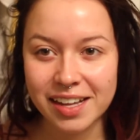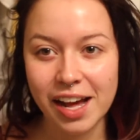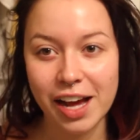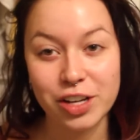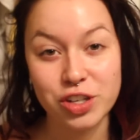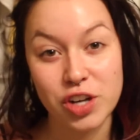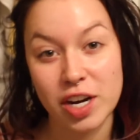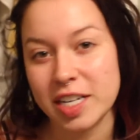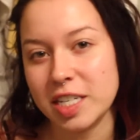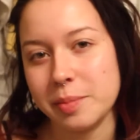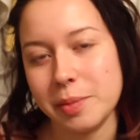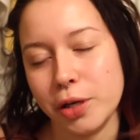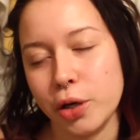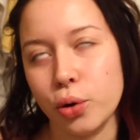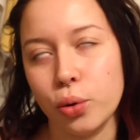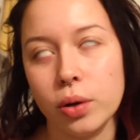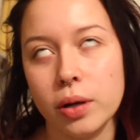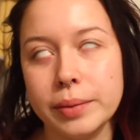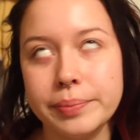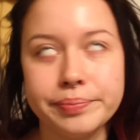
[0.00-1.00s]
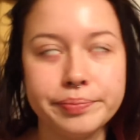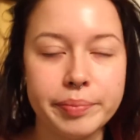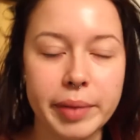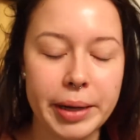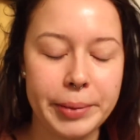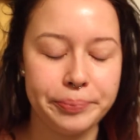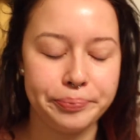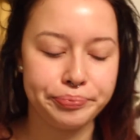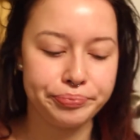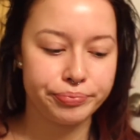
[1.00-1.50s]
I tried to be cool,
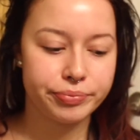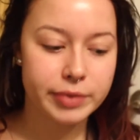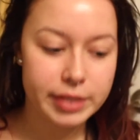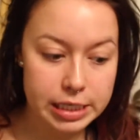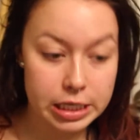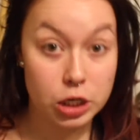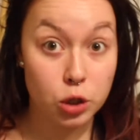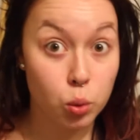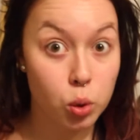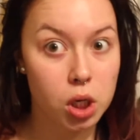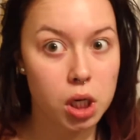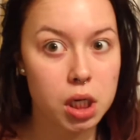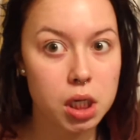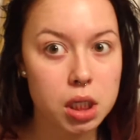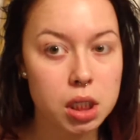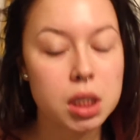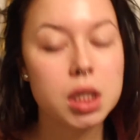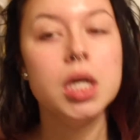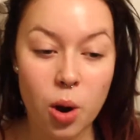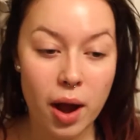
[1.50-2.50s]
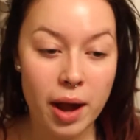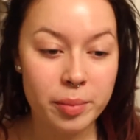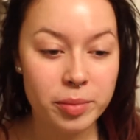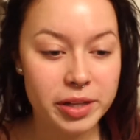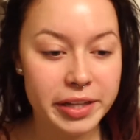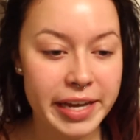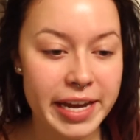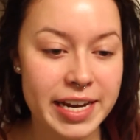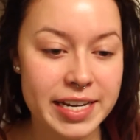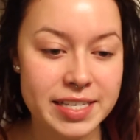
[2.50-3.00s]
but didn't work. So I'm
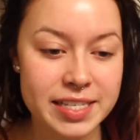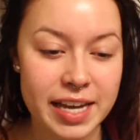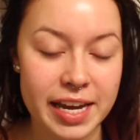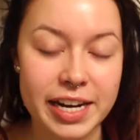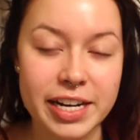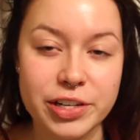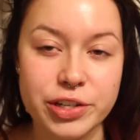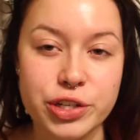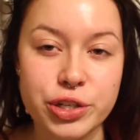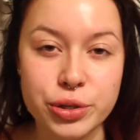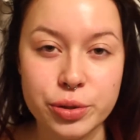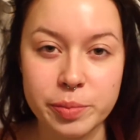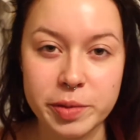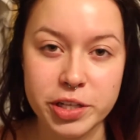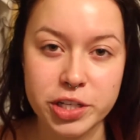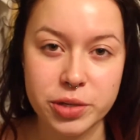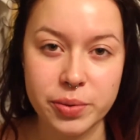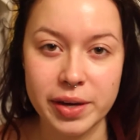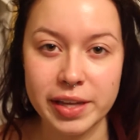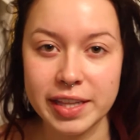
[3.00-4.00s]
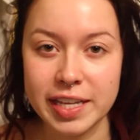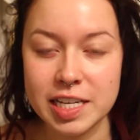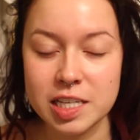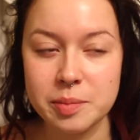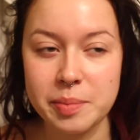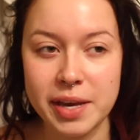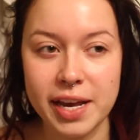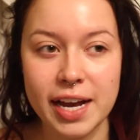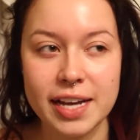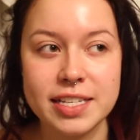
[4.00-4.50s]
really excited to be doing
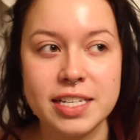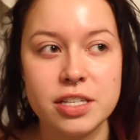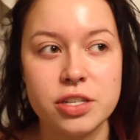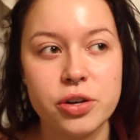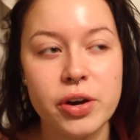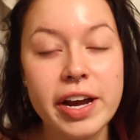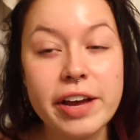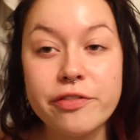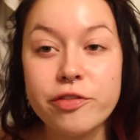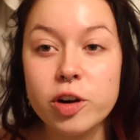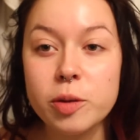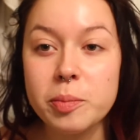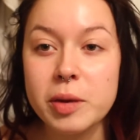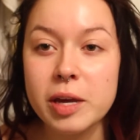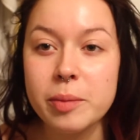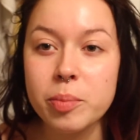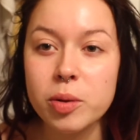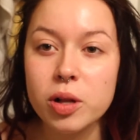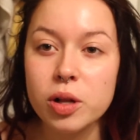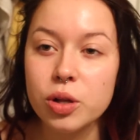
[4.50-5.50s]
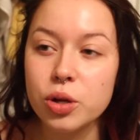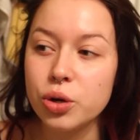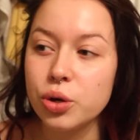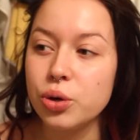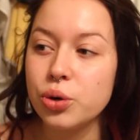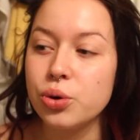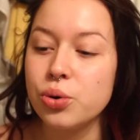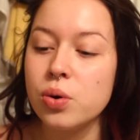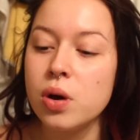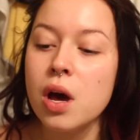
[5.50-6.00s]
this because it's great for people
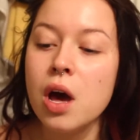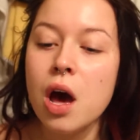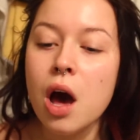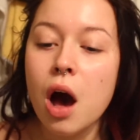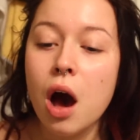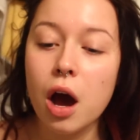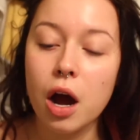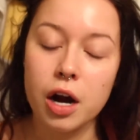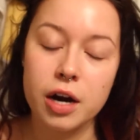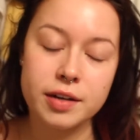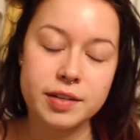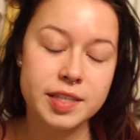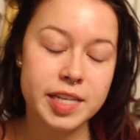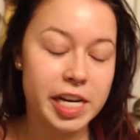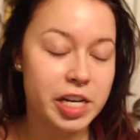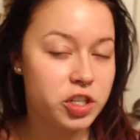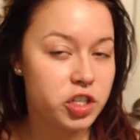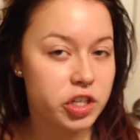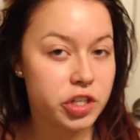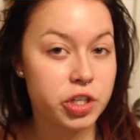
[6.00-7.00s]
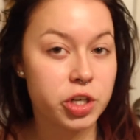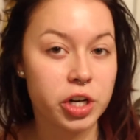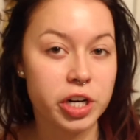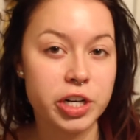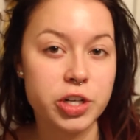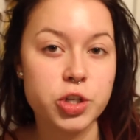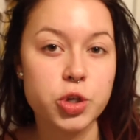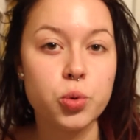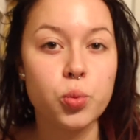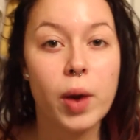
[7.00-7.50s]
who are, say, just
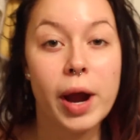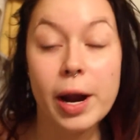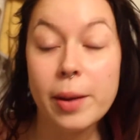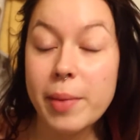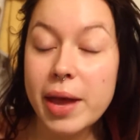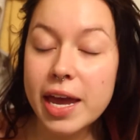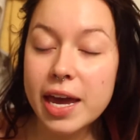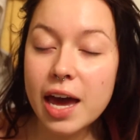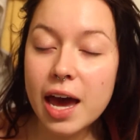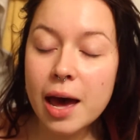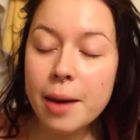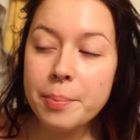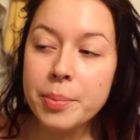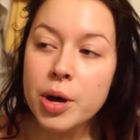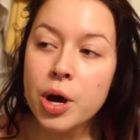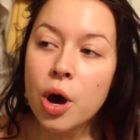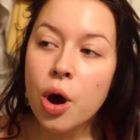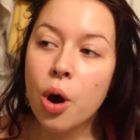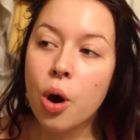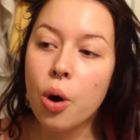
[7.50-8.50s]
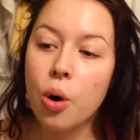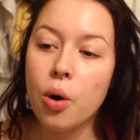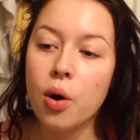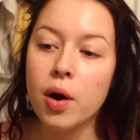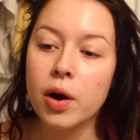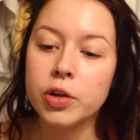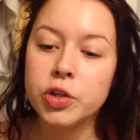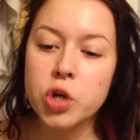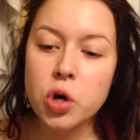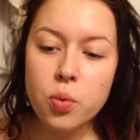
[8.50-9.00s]
starting to wear makeup
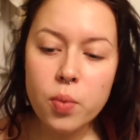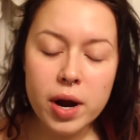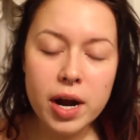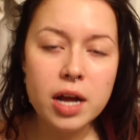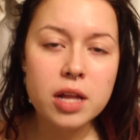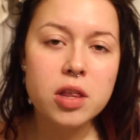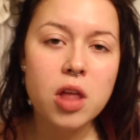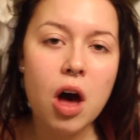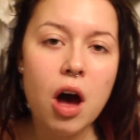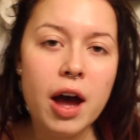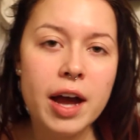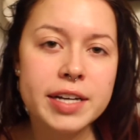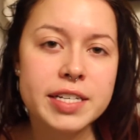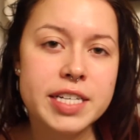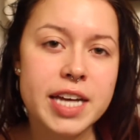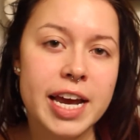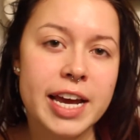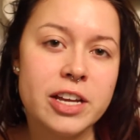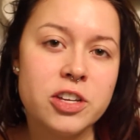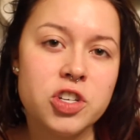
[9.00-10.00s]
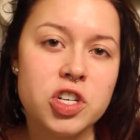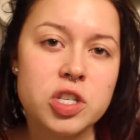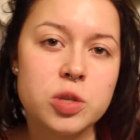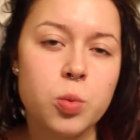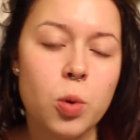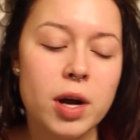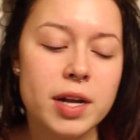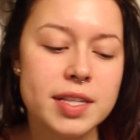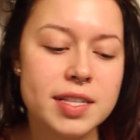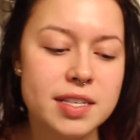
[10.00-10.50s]
or don't wear a lot and
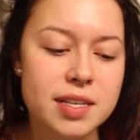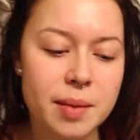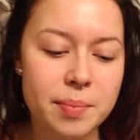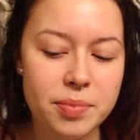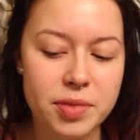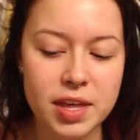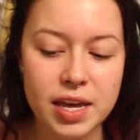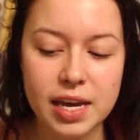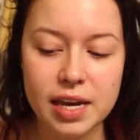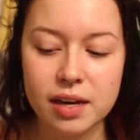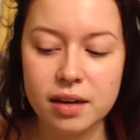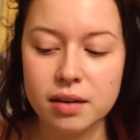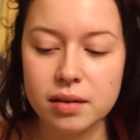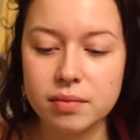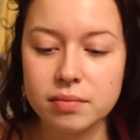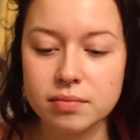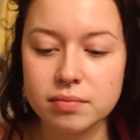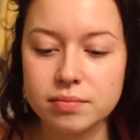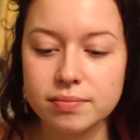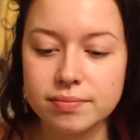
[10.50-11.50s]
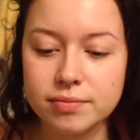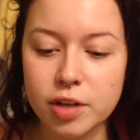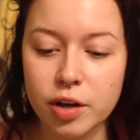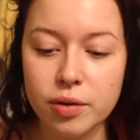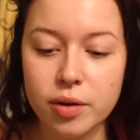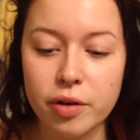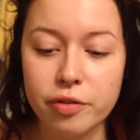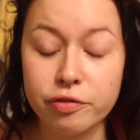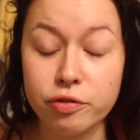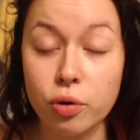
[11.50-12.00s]
just want something
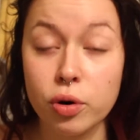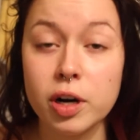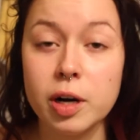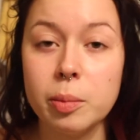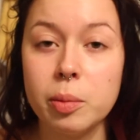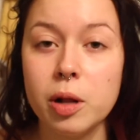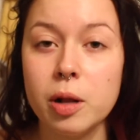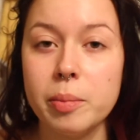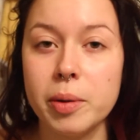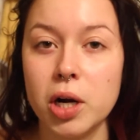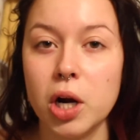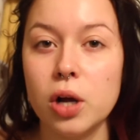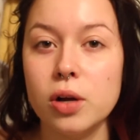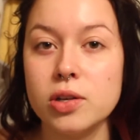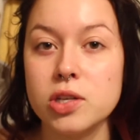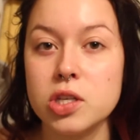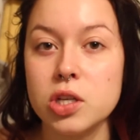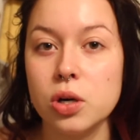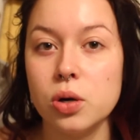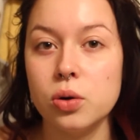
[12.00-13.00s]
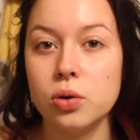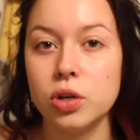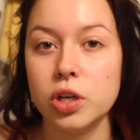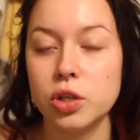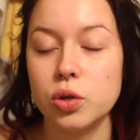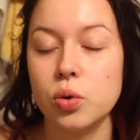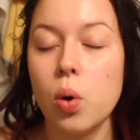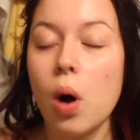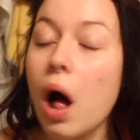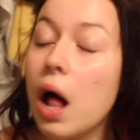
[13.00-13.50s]
affordable but also
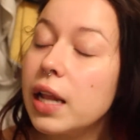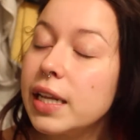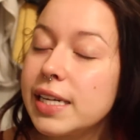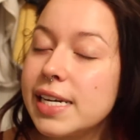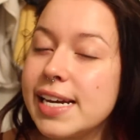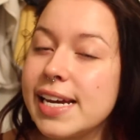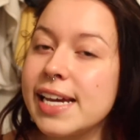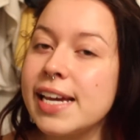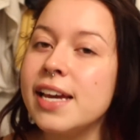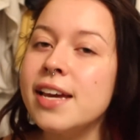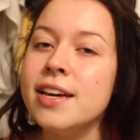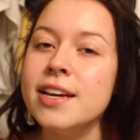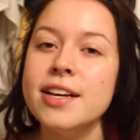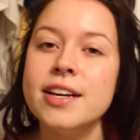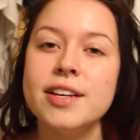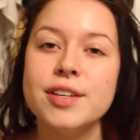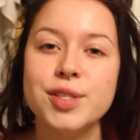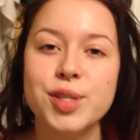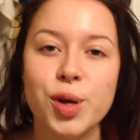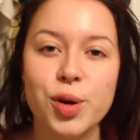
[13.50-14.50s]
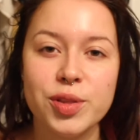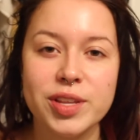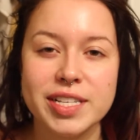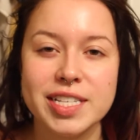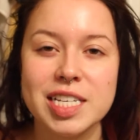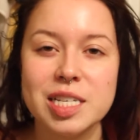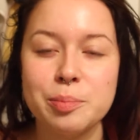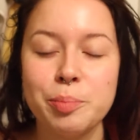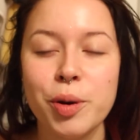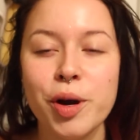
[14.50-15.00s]
good quality. So
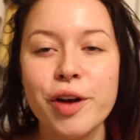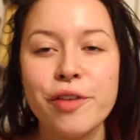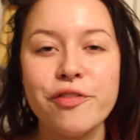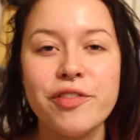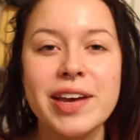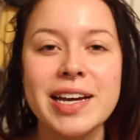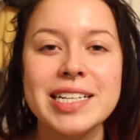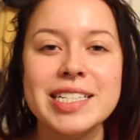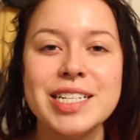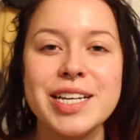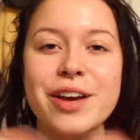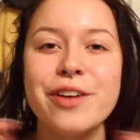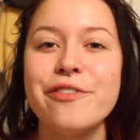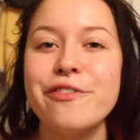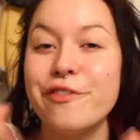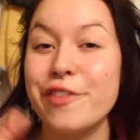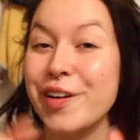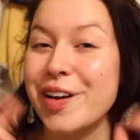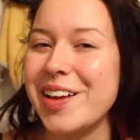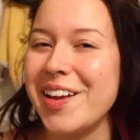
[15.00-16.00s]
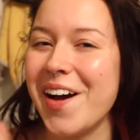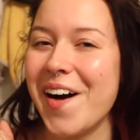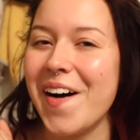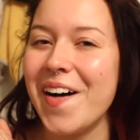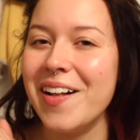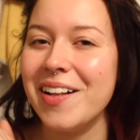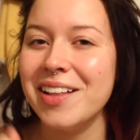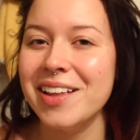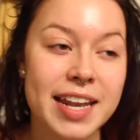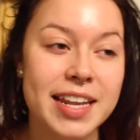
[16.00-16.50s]
this is perfect for
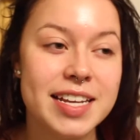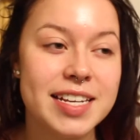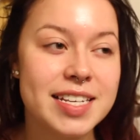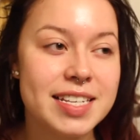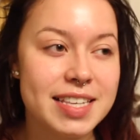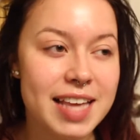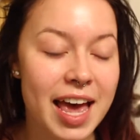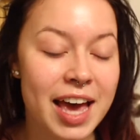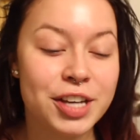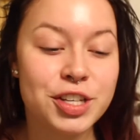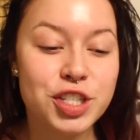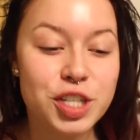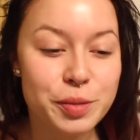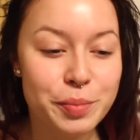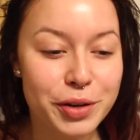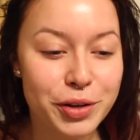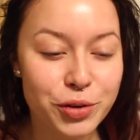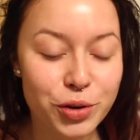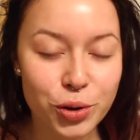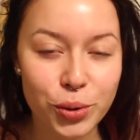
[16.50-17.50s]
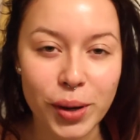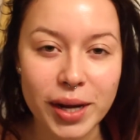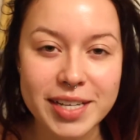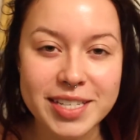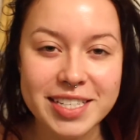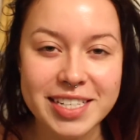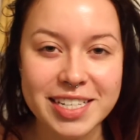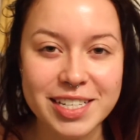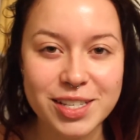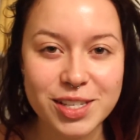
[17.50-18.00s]
y'all. And this has actually been
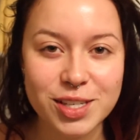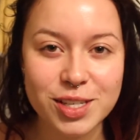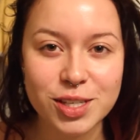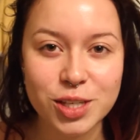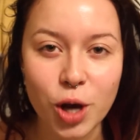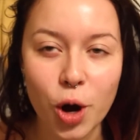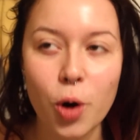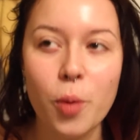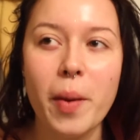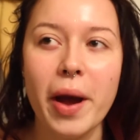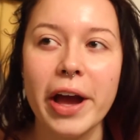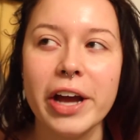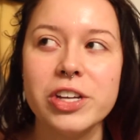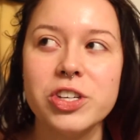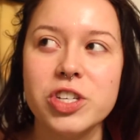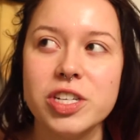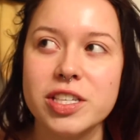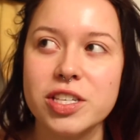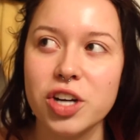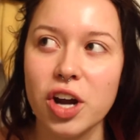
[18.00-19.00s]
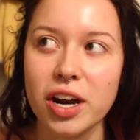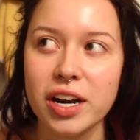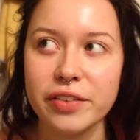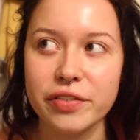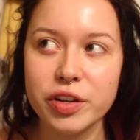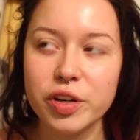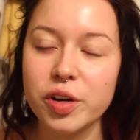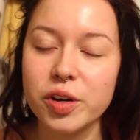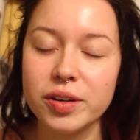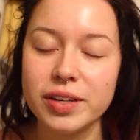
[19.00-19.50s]
requested so much. It's not
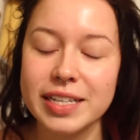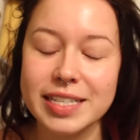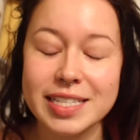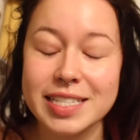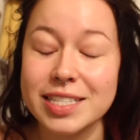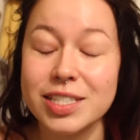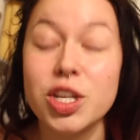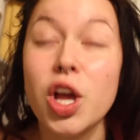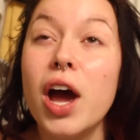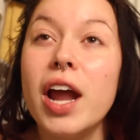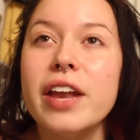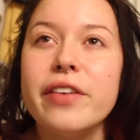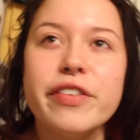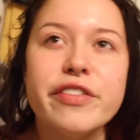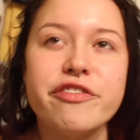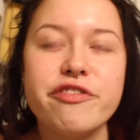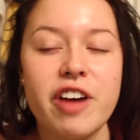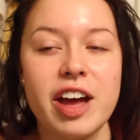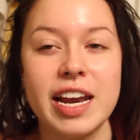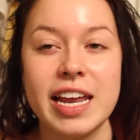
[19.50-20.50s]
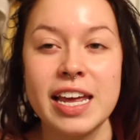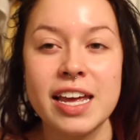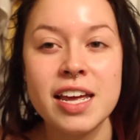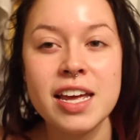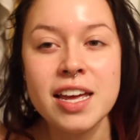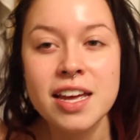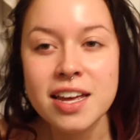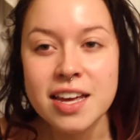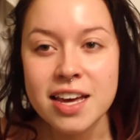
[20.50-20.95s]
even funny.